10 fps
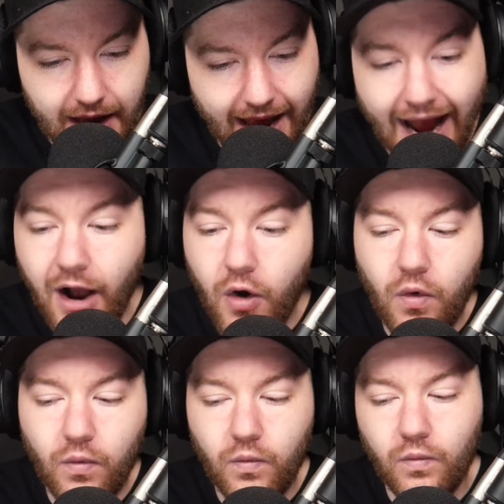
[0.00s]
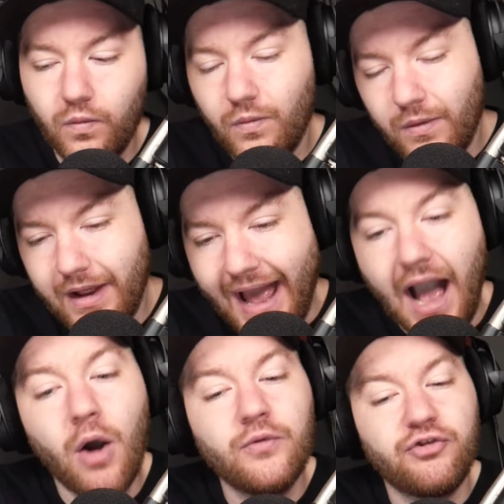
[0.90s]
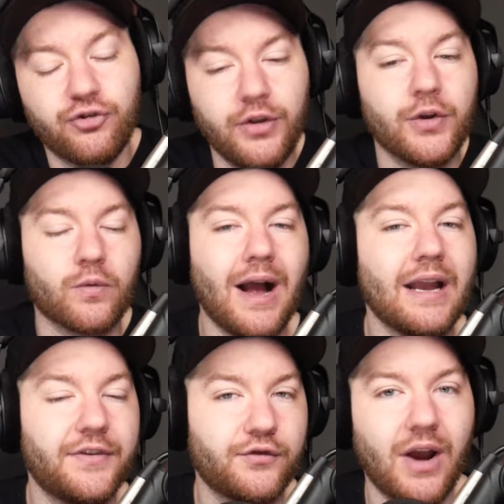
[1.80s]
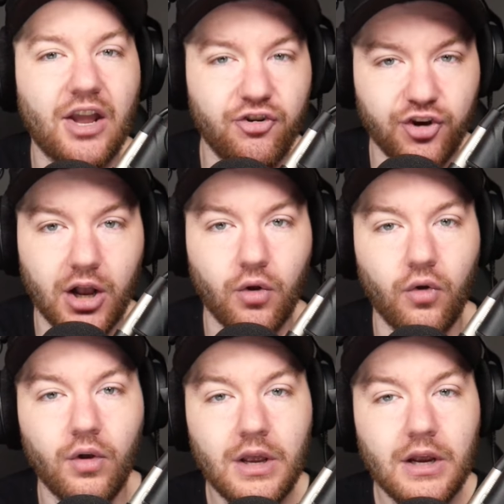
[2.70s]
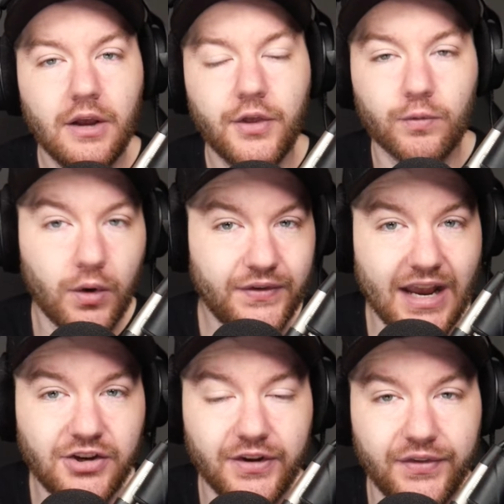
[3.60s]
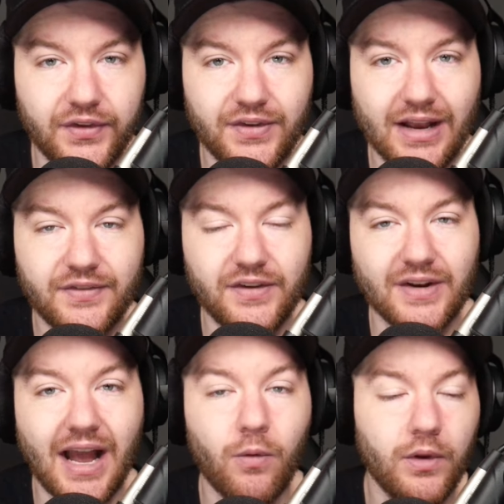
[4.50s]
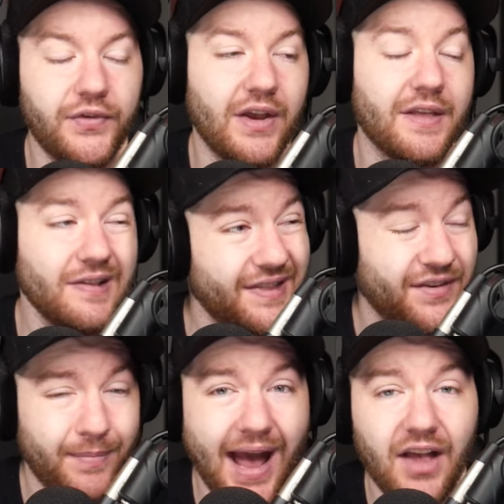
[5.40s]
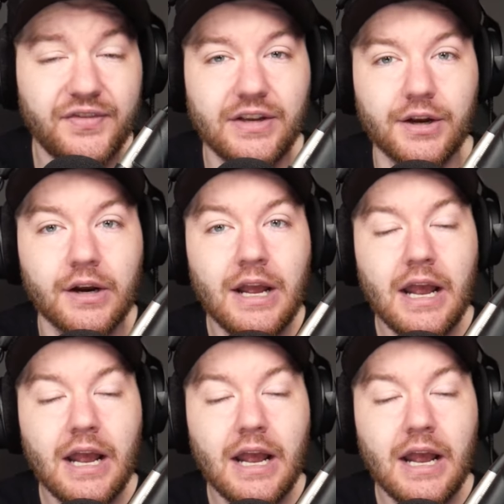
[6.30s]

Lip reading: how should the Rockets try and juggle the rotations this next season? I will say that this past year,